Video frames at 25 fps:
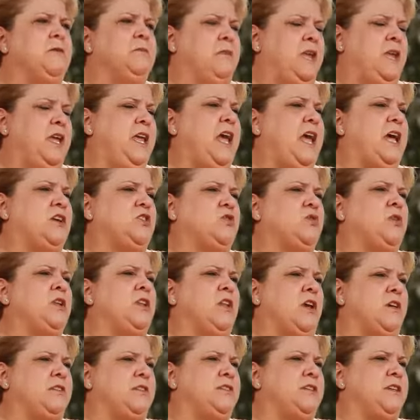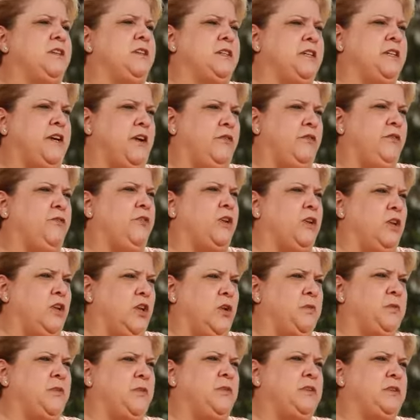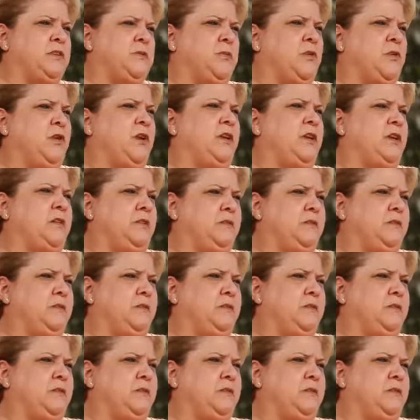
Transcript: He actually lost the entire front lobe of his brain.